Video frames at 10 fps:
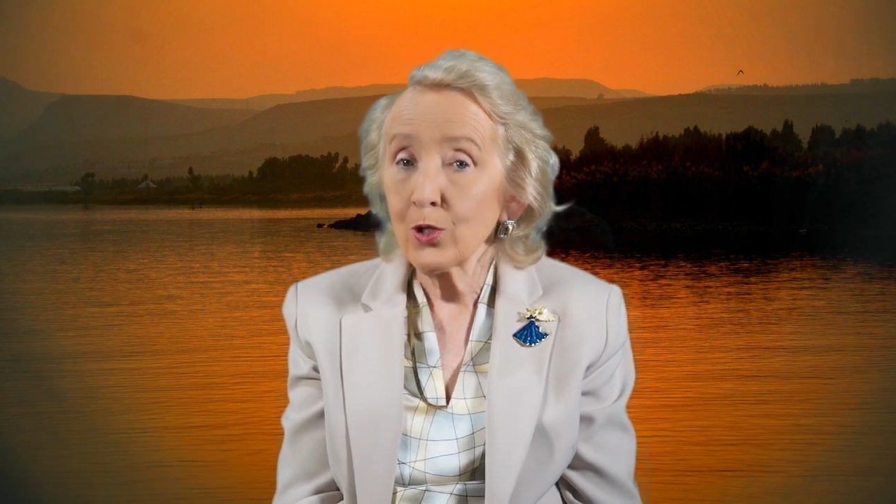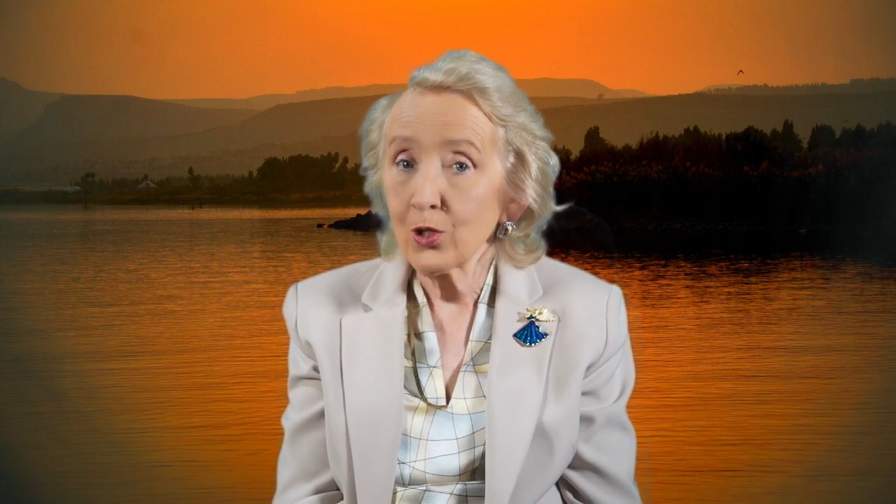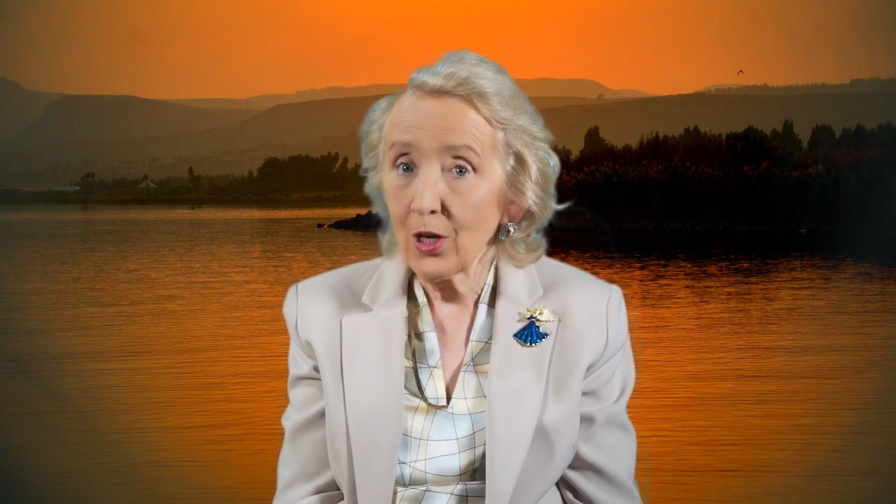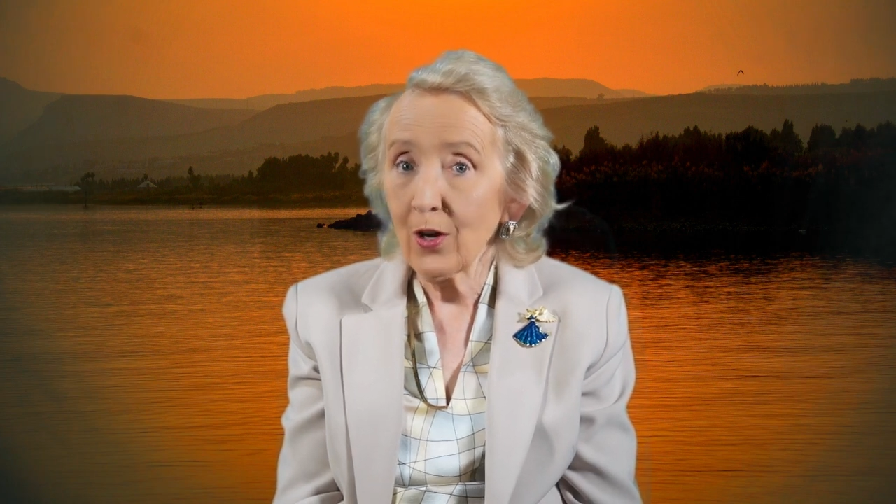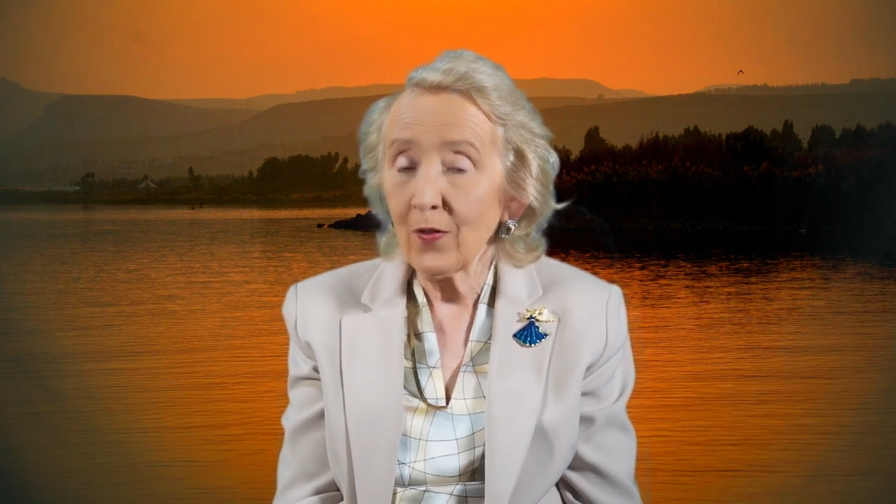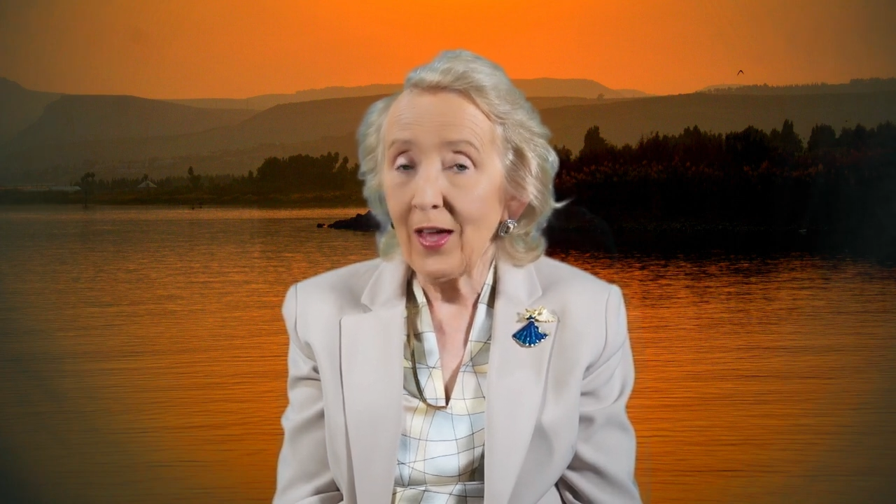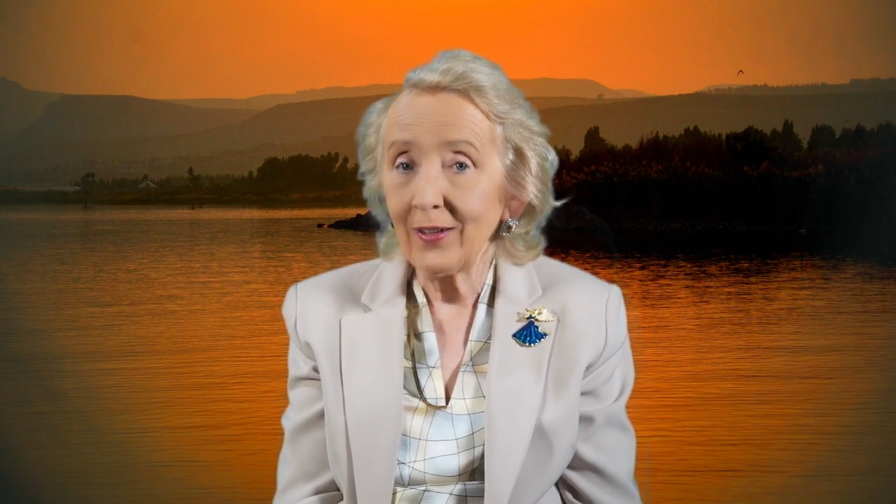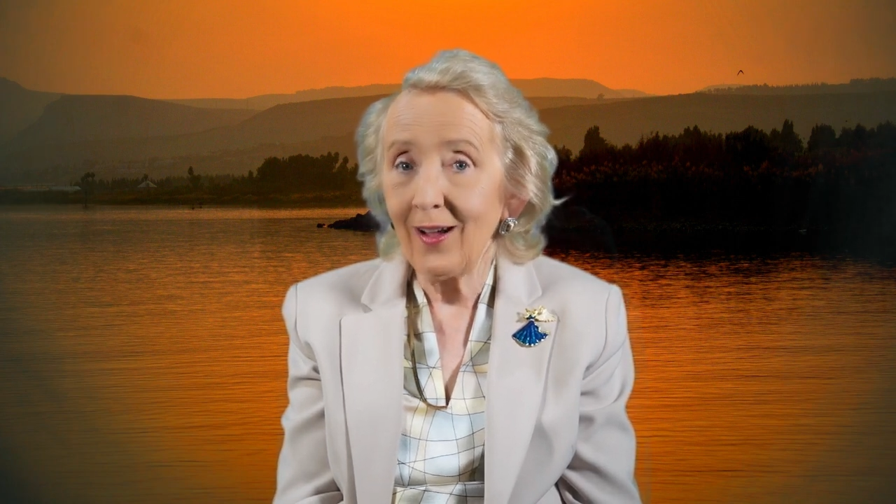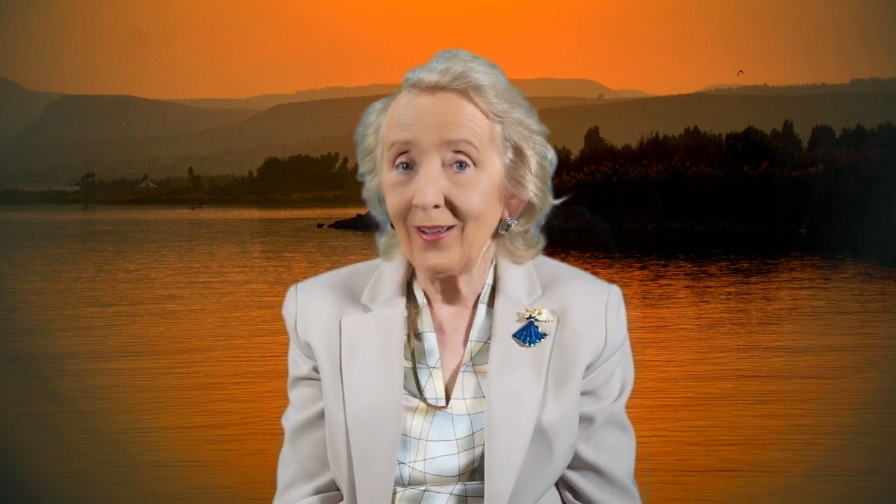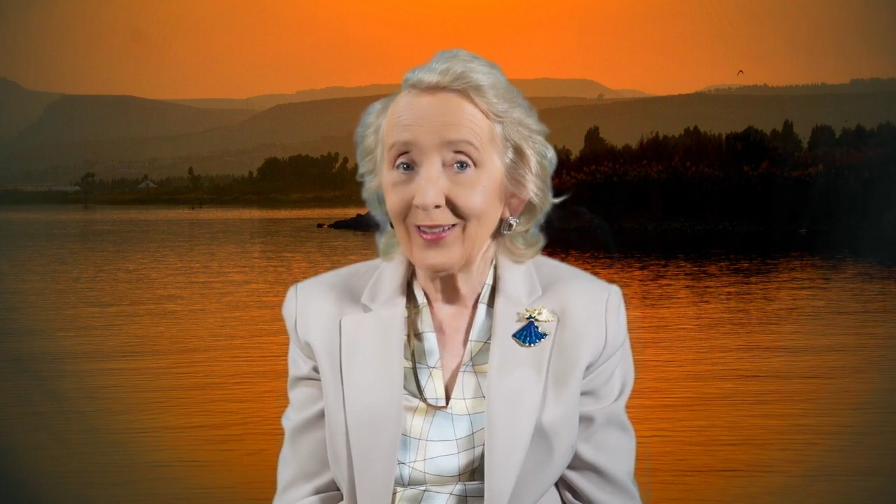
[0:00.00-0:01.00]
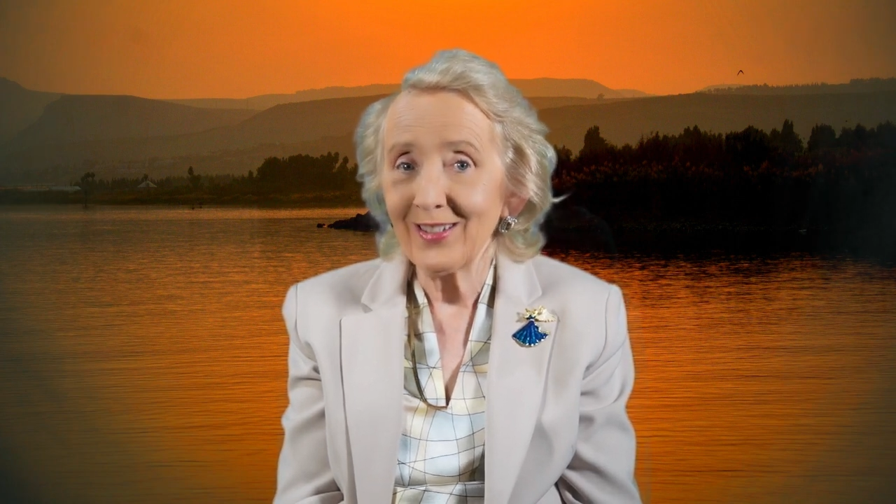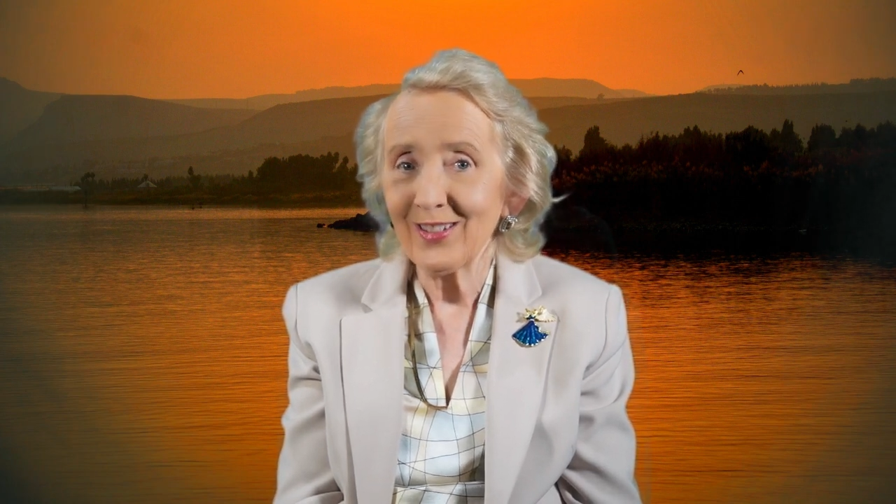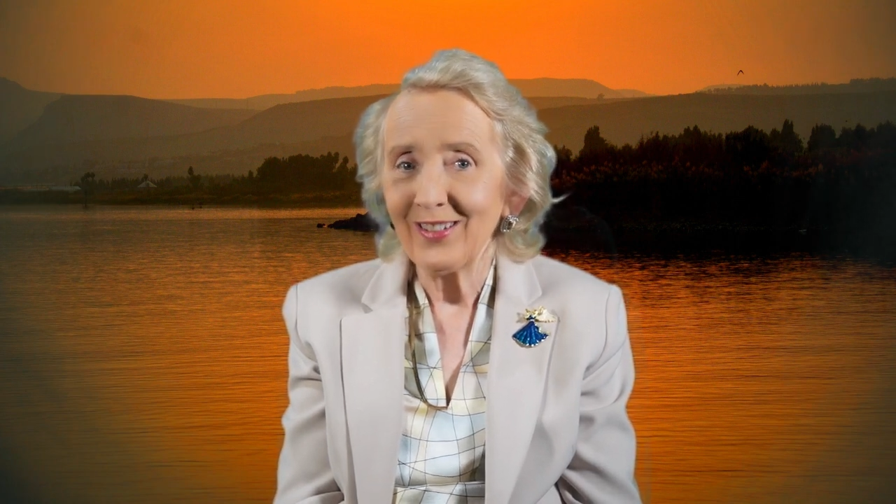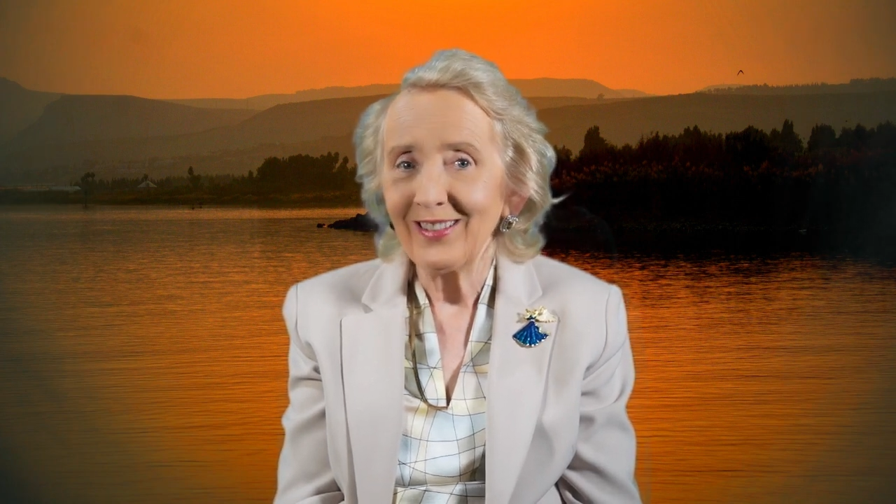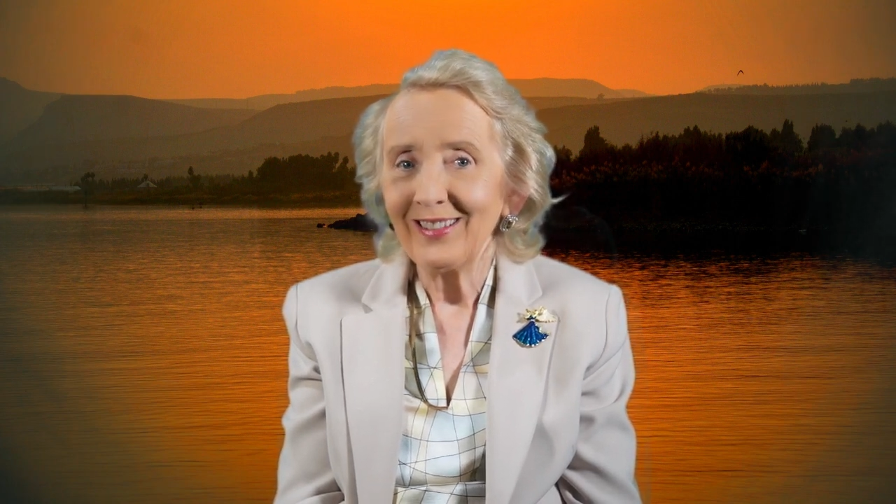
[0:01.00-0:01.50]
share that knowledge.